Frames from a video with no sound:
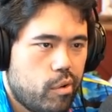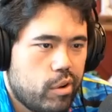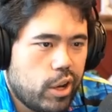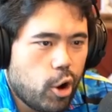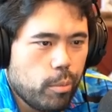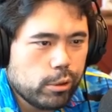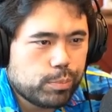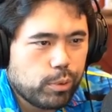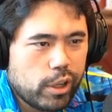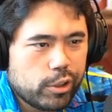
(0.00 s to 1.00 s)
We almost
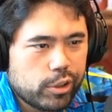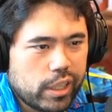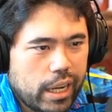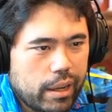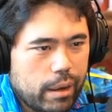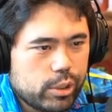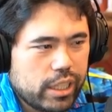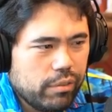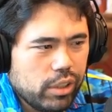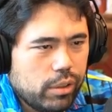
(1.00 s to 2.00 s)
blundered it. I, I was
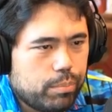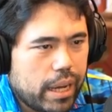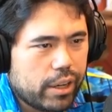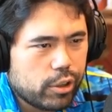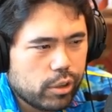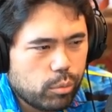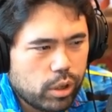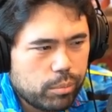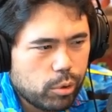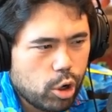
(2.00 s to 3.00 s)
definitely better at
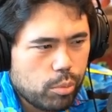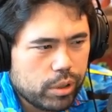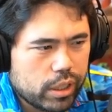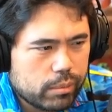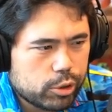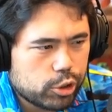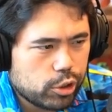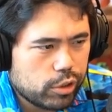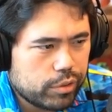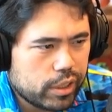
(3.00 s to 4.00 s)
one moment, I'm sure
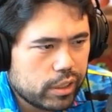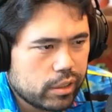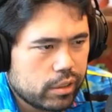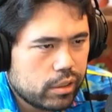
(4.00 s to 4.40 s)
of it.